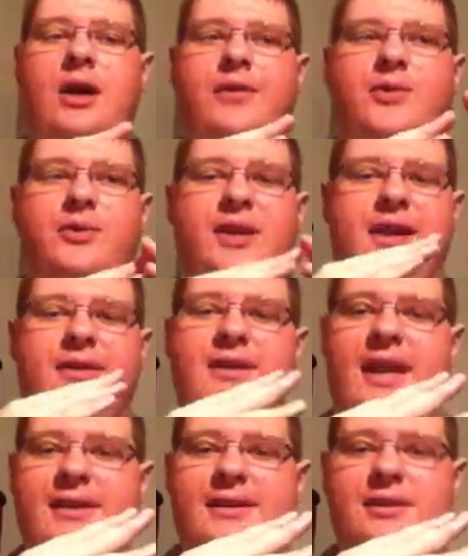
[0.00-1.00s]
if you take
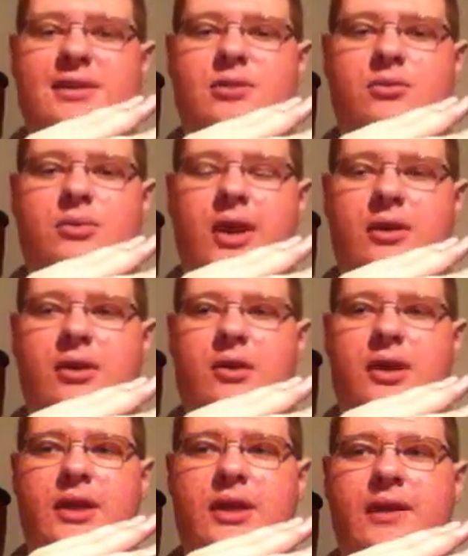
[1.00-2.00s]
tests regularly,